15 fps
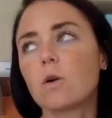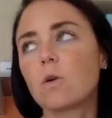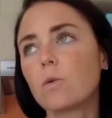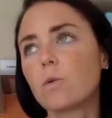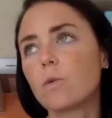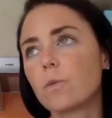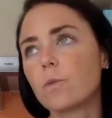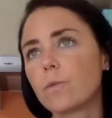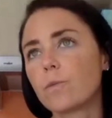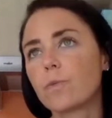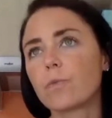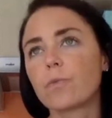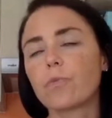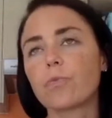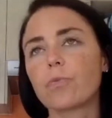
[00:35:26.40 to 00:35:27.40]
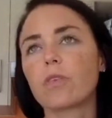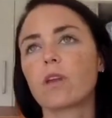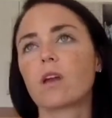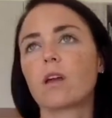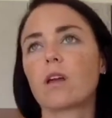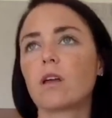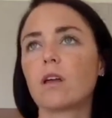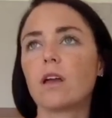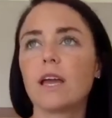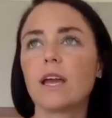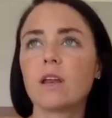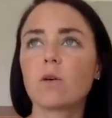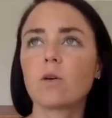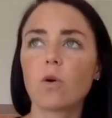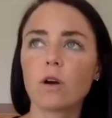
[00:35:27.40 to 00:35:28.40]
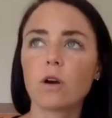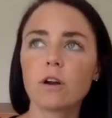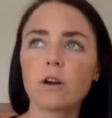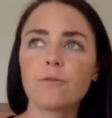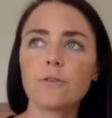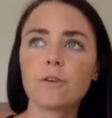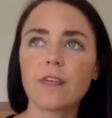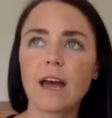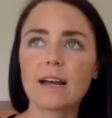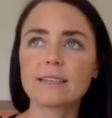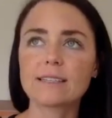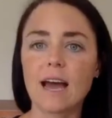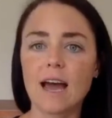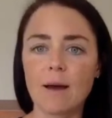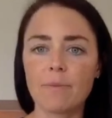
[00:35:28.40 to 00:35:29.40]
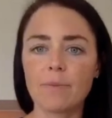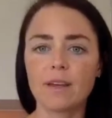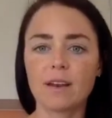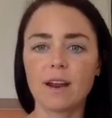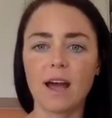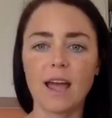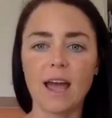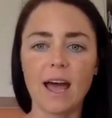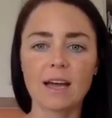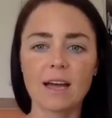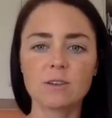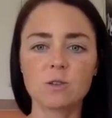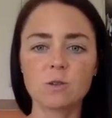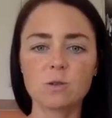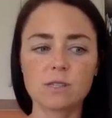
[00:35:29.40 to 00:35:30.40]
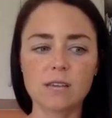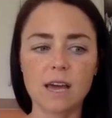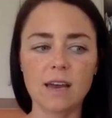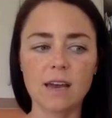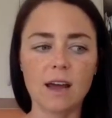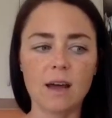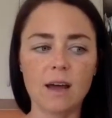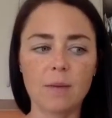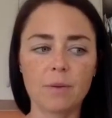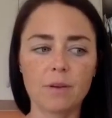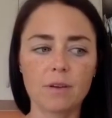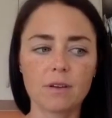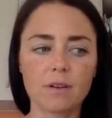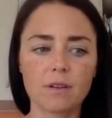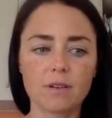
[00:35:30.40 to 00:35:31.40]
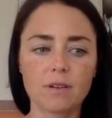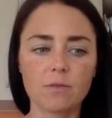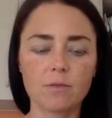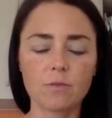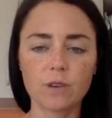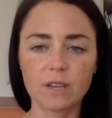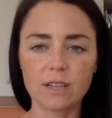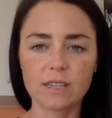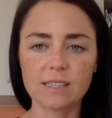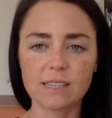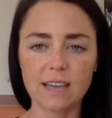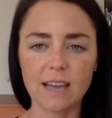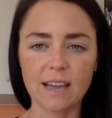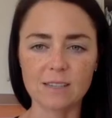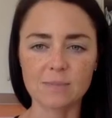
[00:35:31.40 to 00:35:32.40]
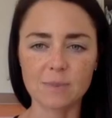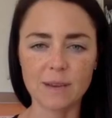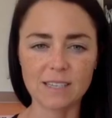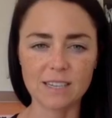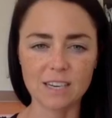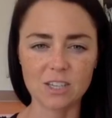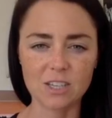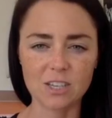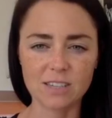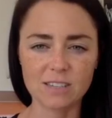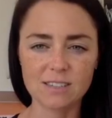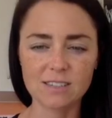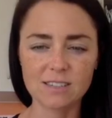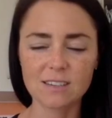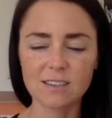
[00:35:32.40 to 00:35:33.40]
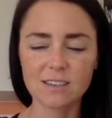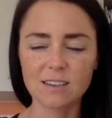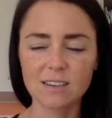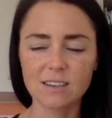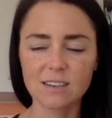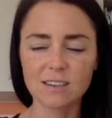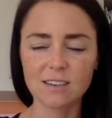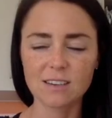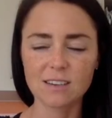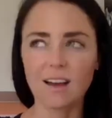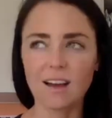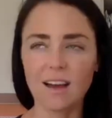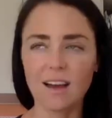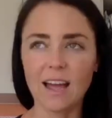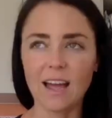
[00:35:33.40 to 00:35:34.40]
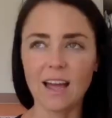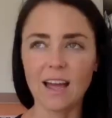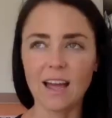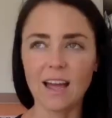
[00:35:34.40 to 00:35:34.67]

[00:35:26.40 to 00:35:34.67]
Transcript: So in order for that to happen, I had to set up realistic expectations. I